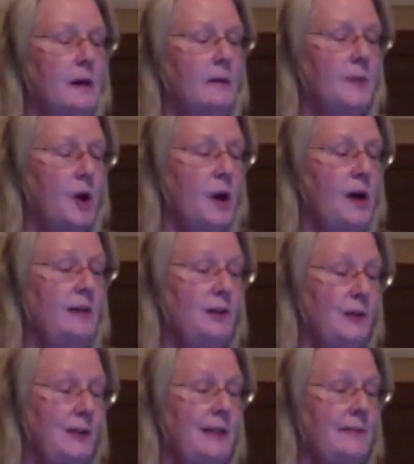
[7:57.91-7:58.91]

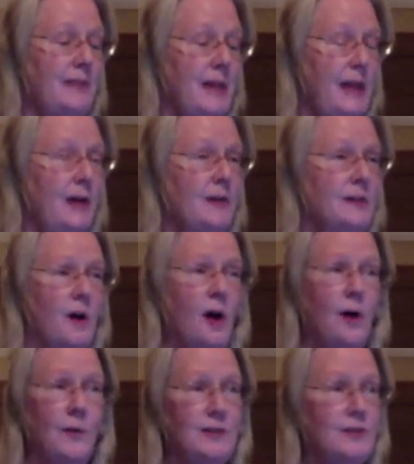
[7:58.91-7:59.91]
continuity of care is always a